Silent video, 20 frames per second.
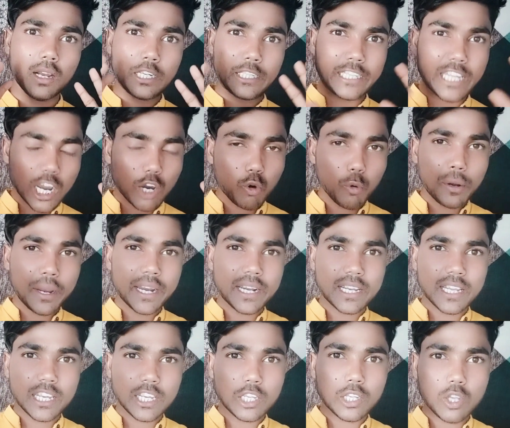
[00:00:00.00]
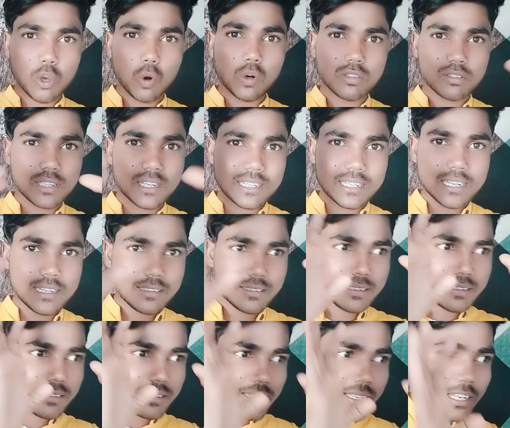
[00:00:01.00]
decorating your
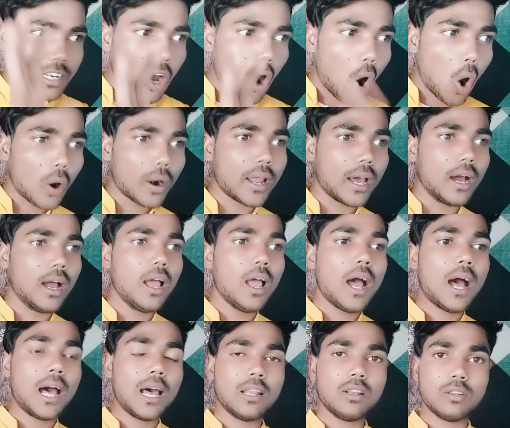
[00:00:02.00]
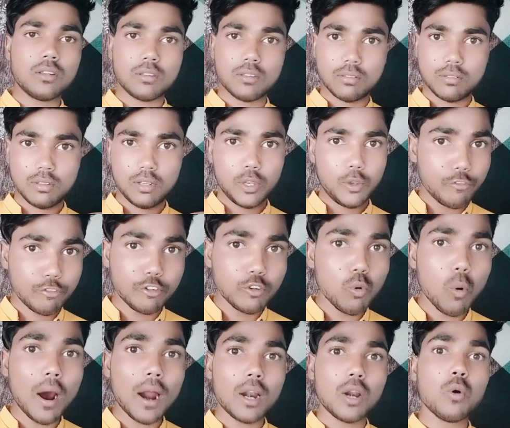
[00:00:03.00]
sentences in order, and if
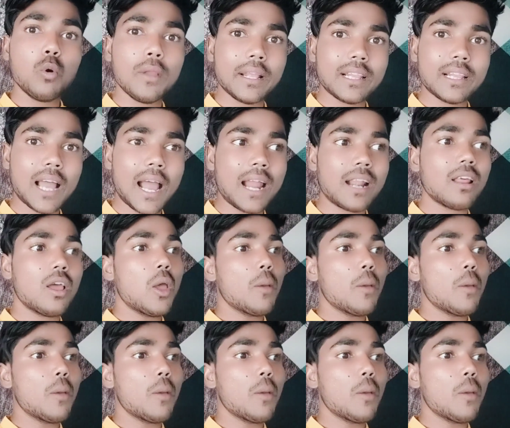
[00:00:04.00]
you are doing that,